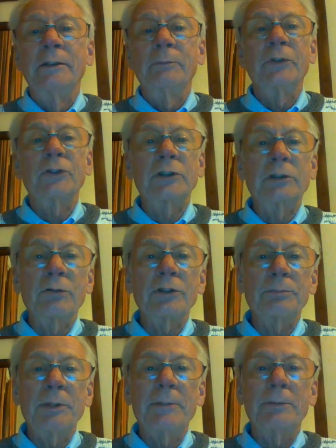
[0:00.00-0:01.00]
But as long as
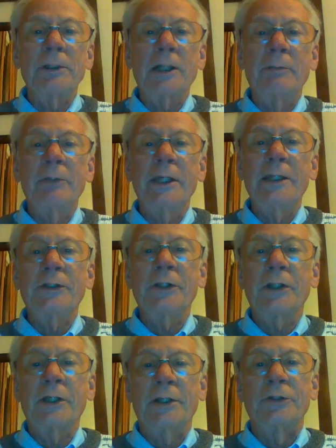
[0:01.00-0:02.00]
people are coming into the
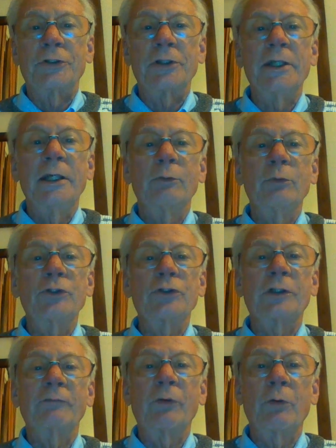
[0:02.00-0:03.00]
country, we should
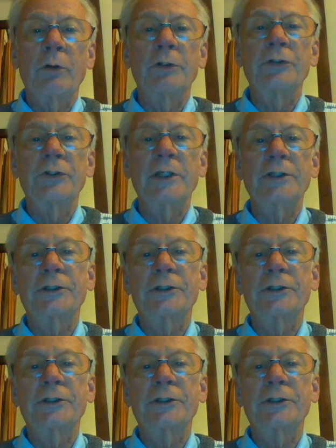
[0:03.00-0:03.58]
have quarantine